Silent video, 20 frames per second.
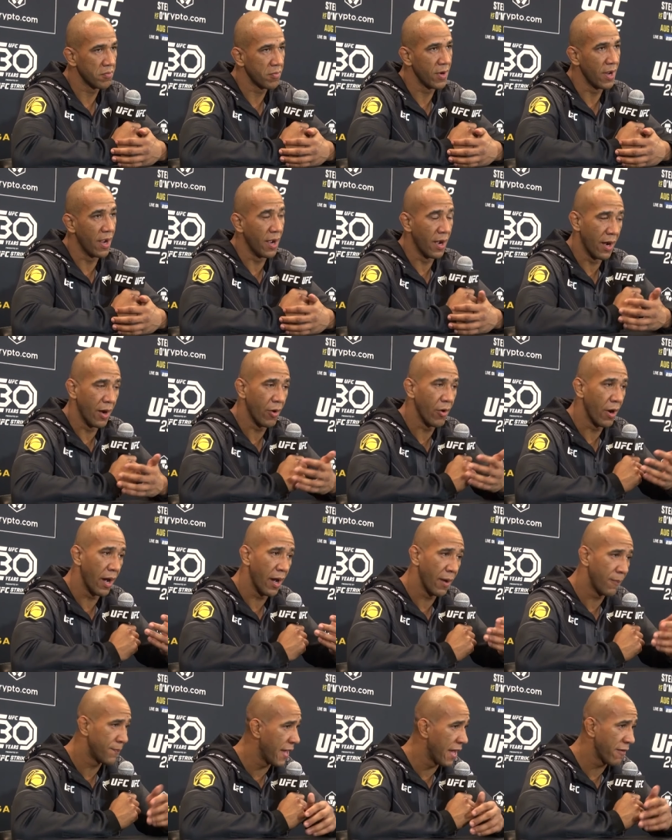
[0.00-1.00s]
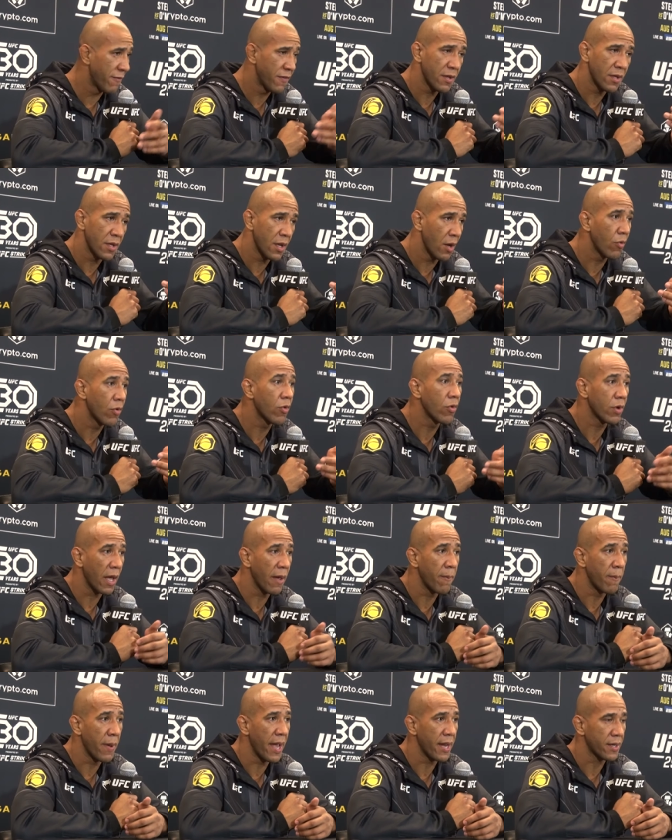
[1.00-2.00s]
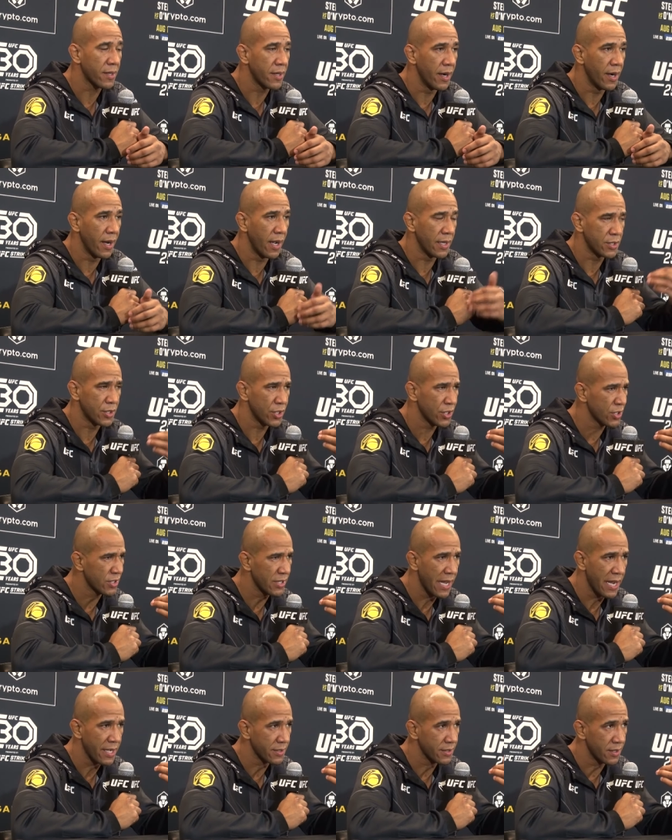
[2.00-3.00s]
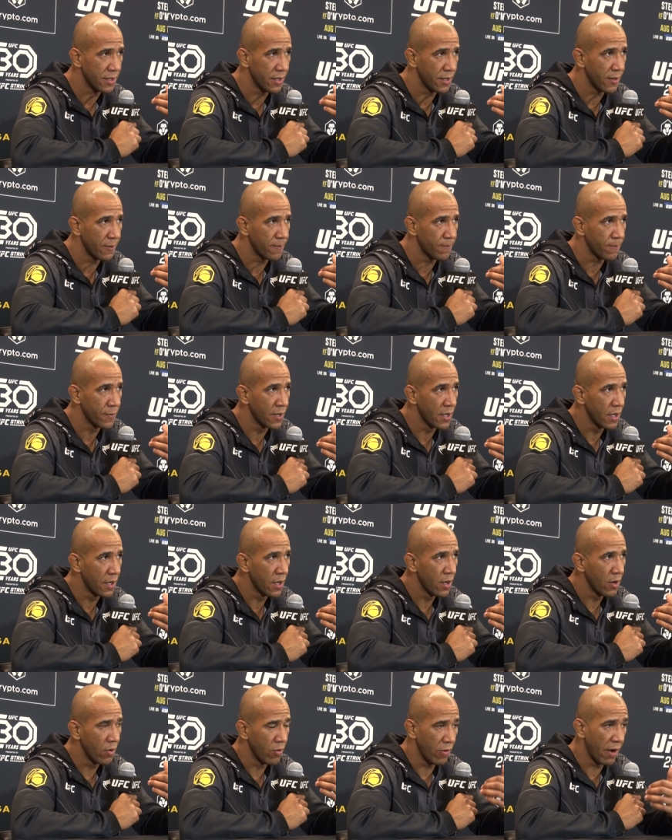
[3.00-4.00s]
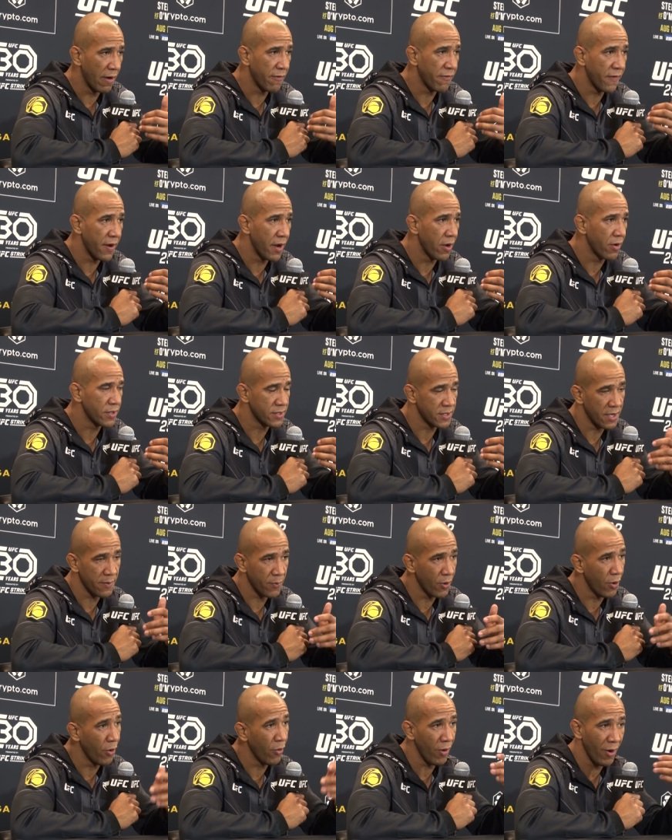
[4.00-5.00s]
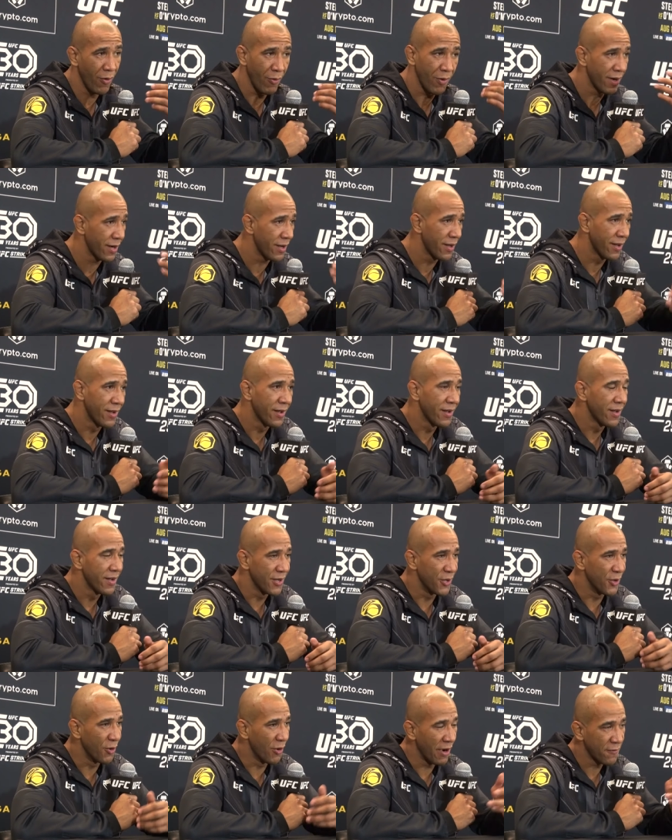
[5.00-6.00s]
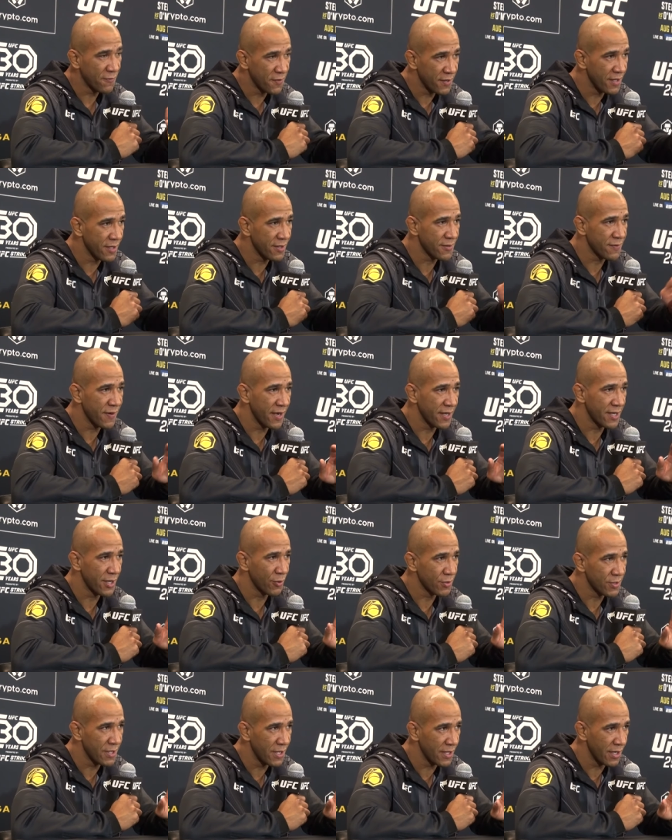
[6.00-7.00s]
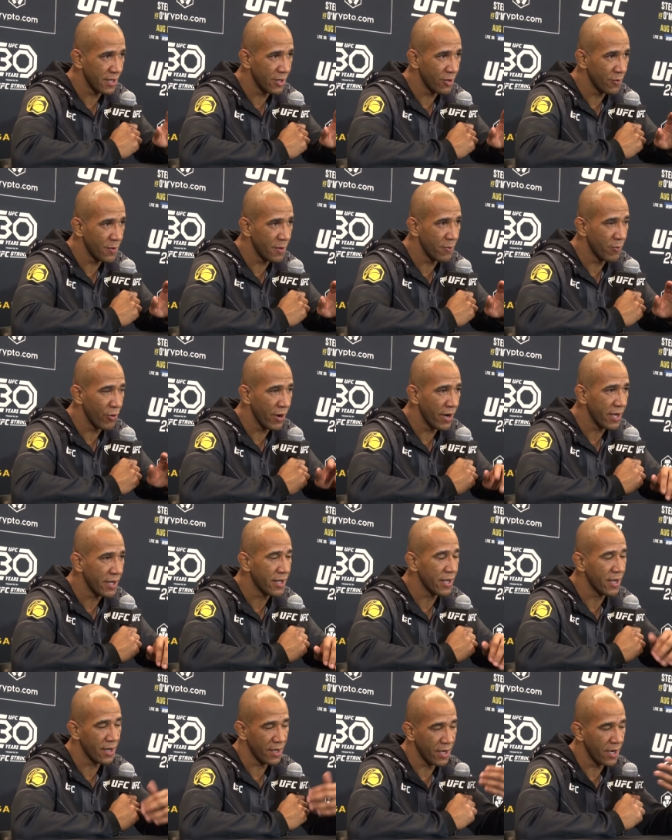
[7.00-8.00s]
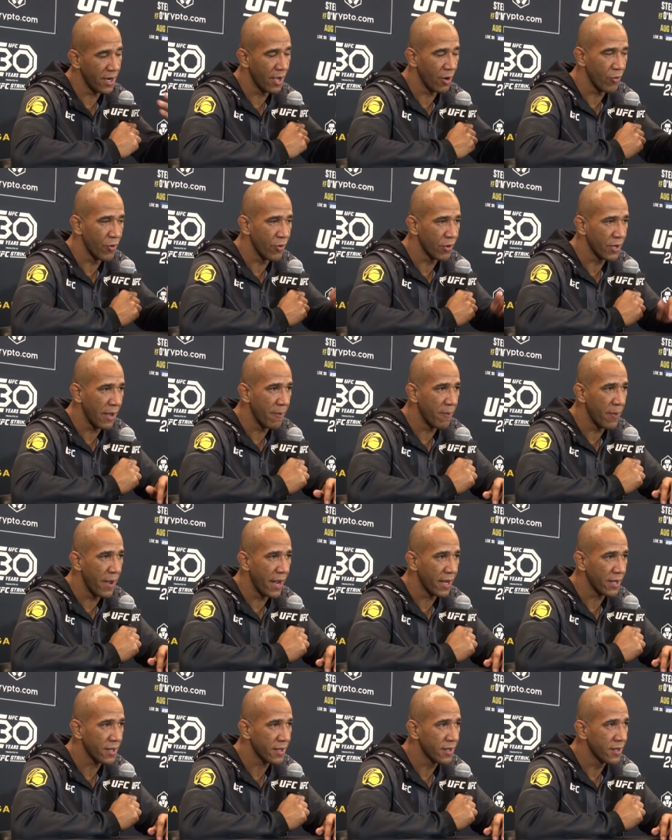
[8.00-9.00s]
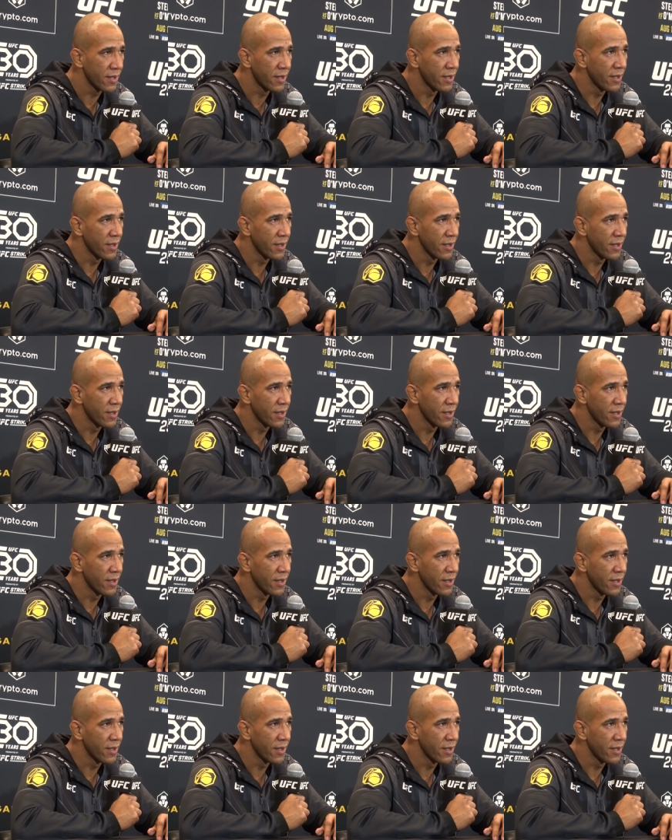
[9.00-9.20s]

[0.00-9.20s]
Yeah, I definitely know we will get back there. I just text Rafael and say, bro, I want to, after this fight, I will take a little bit break, and then I will get back